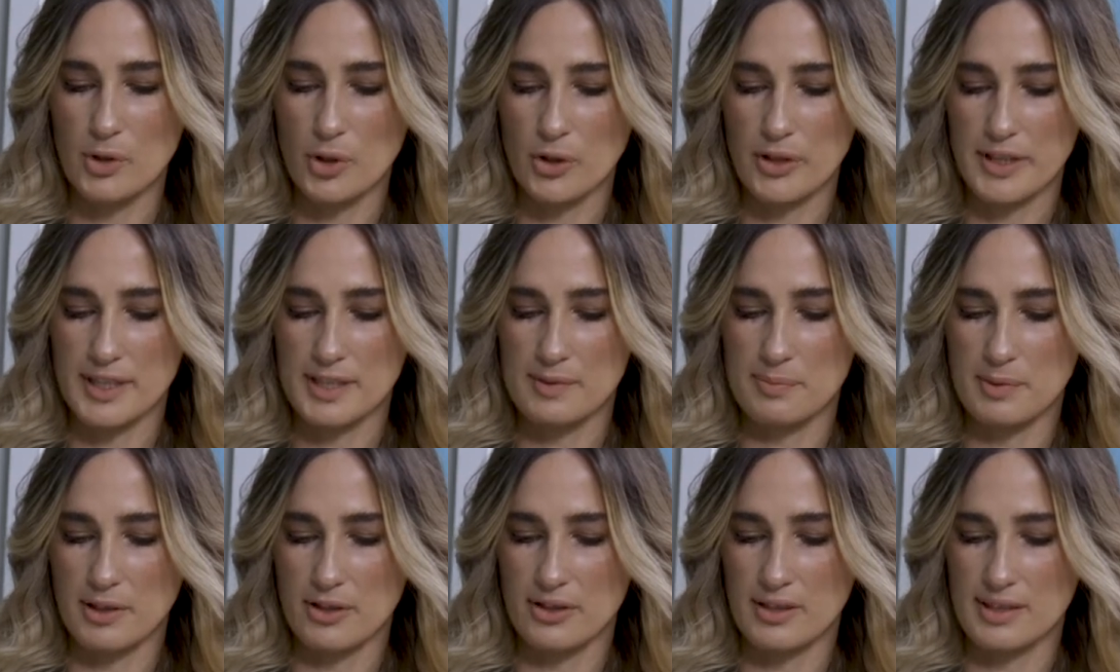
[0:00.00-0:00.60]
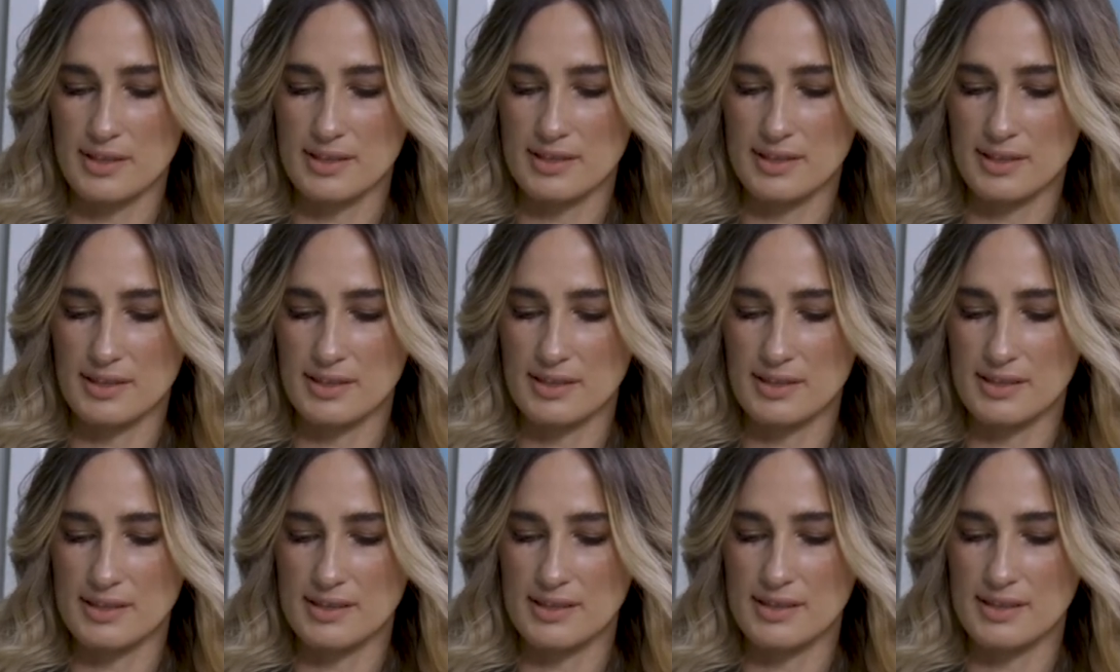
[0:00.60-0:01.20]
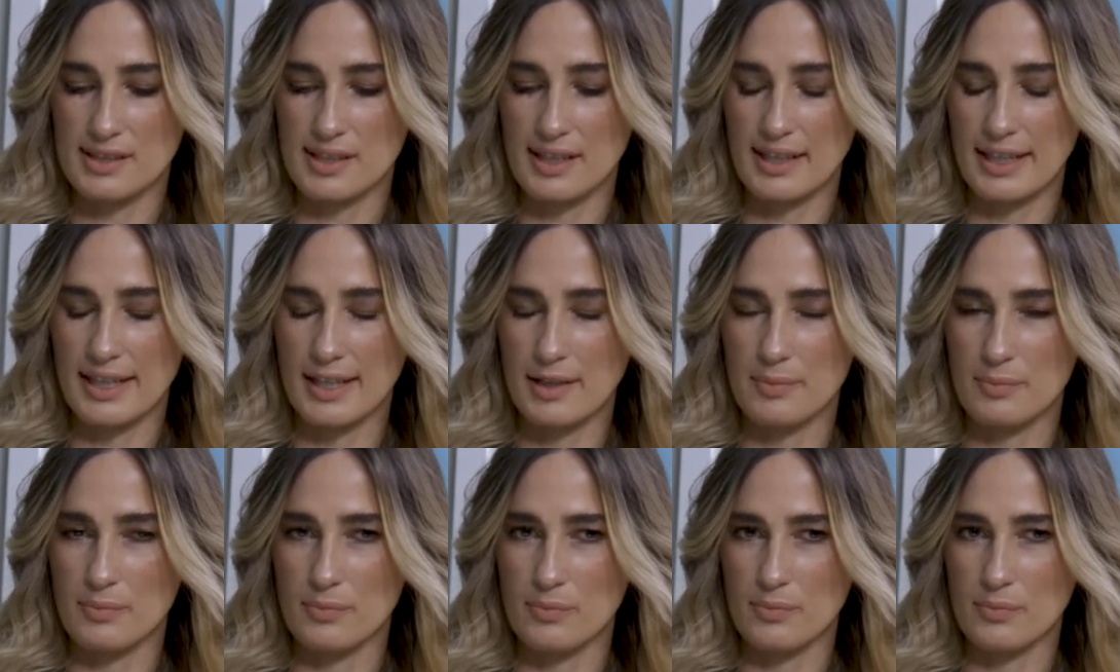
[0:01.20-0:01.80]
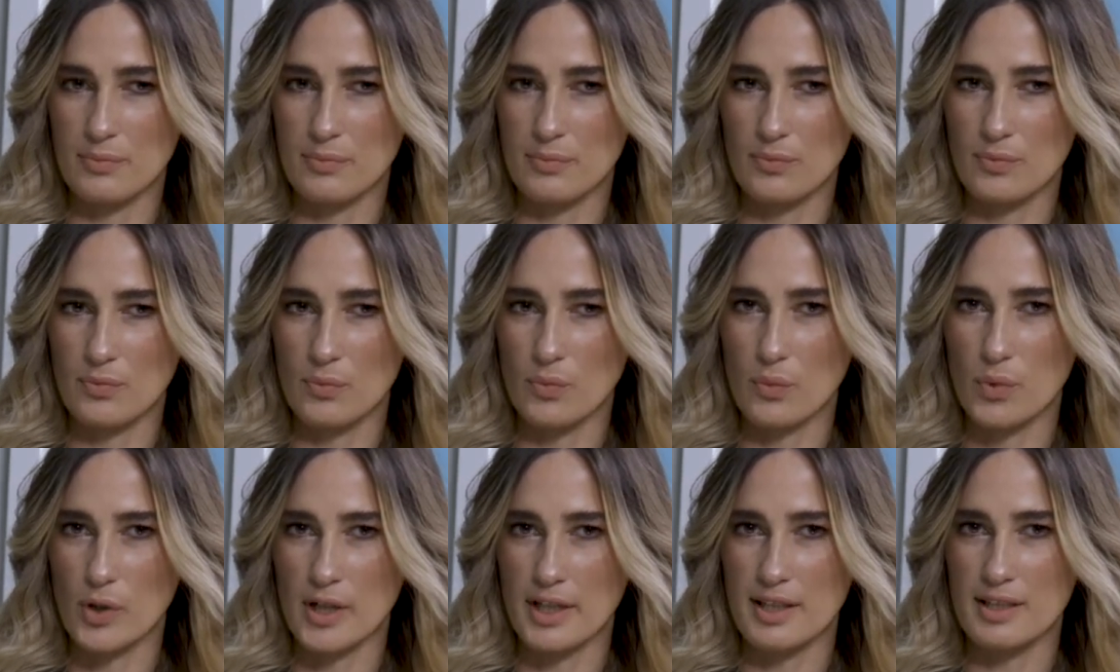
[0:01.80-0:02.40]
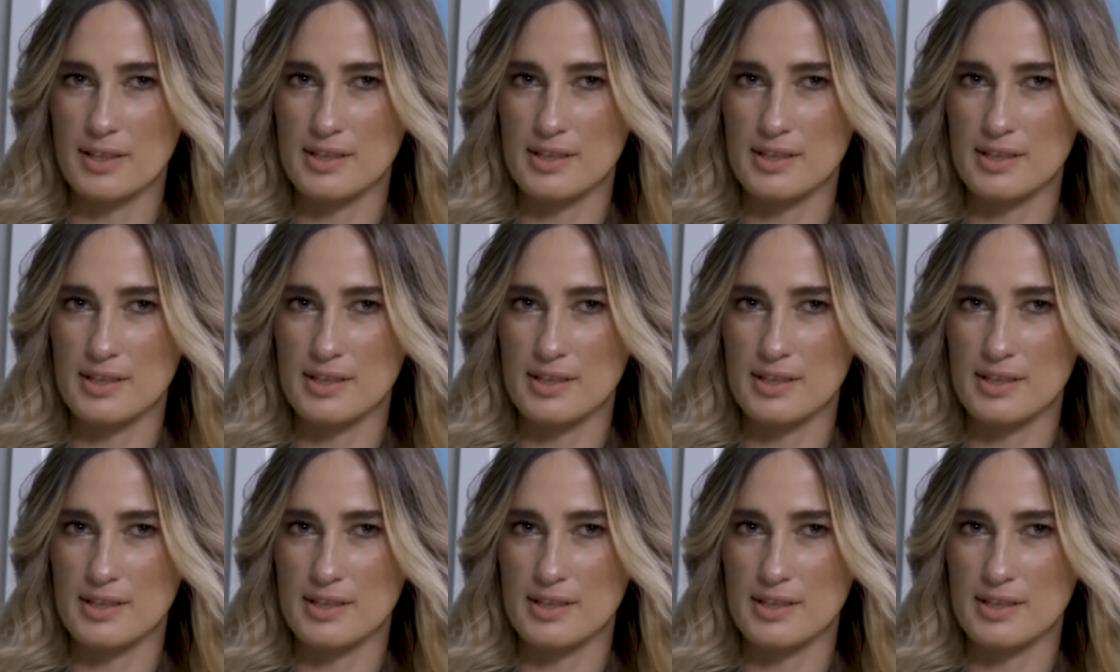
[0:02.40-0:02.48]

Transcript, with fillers: your experiences, what